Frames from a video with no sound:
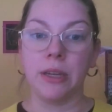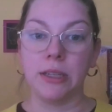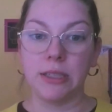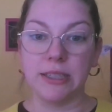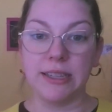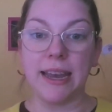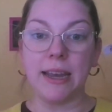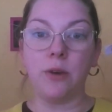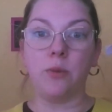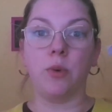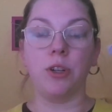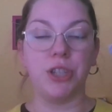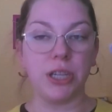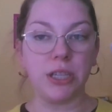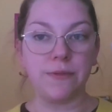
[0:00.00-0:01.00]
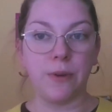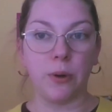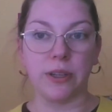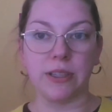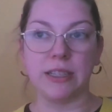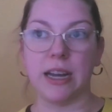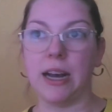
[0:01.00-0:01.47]
Today, we're just
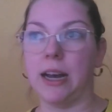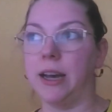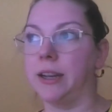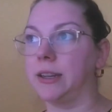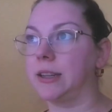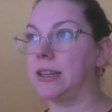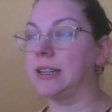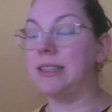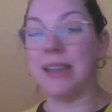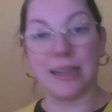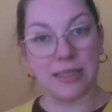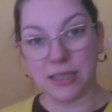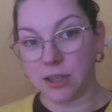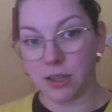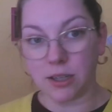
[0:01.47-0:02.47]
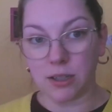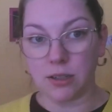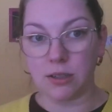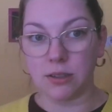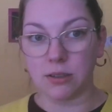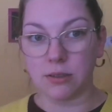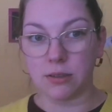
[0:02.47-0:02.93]
focused on connecting
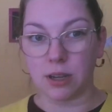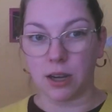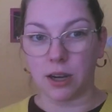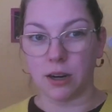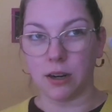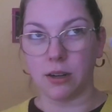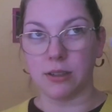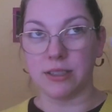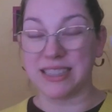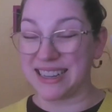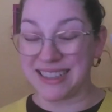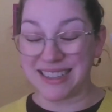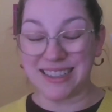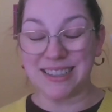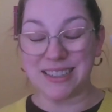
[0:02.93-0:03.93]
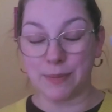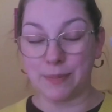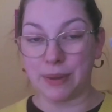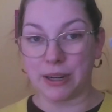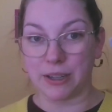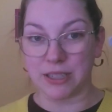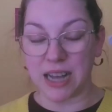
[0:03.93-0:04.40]
our data to
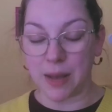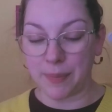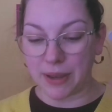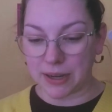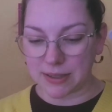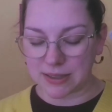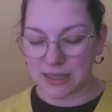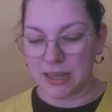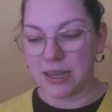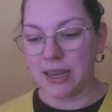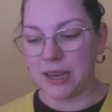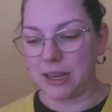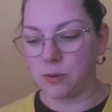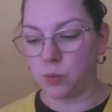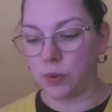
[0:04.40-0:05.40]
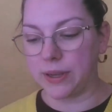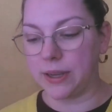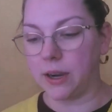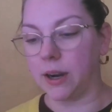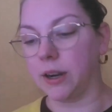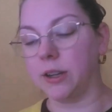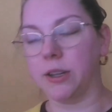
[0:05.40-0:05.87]
bigger topics, and
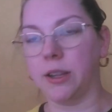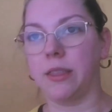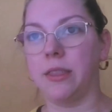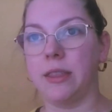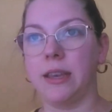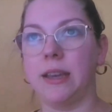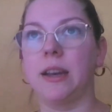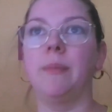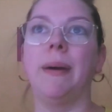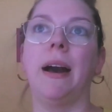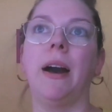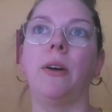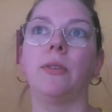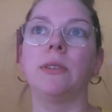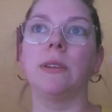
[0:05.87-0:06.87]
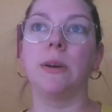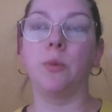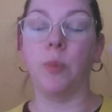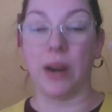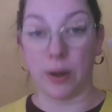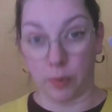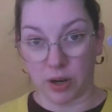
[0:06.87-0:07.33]
we are going to think about
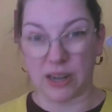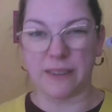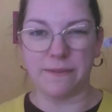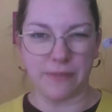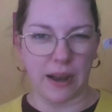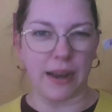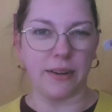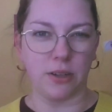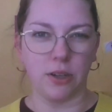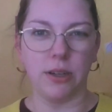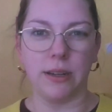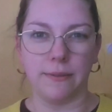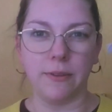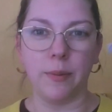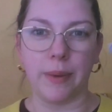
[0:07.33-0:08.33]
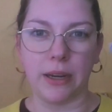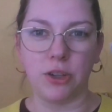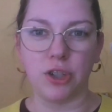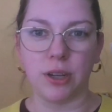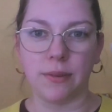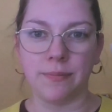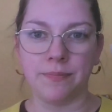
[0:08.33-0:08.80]
where we're going to find good
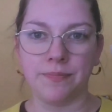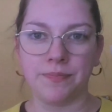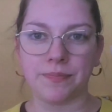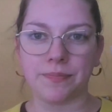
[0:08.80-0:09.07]
information.